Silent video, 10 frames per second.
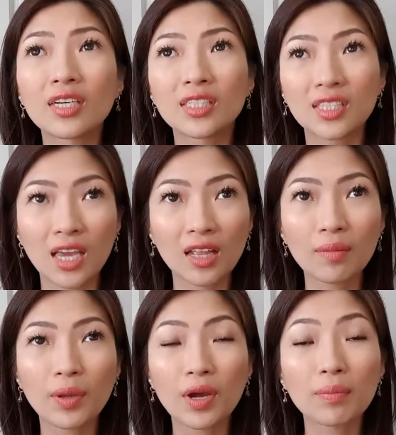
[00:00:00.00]

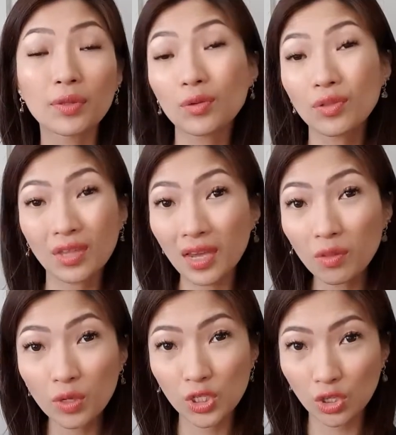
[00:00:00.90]
skin become too thin,
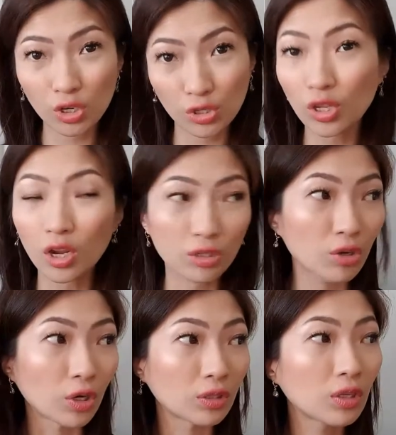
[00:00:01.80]
which is also not
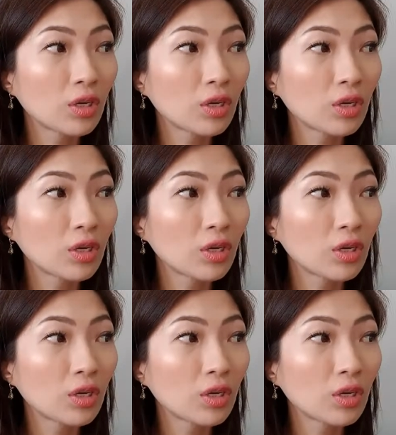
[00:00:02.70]
good.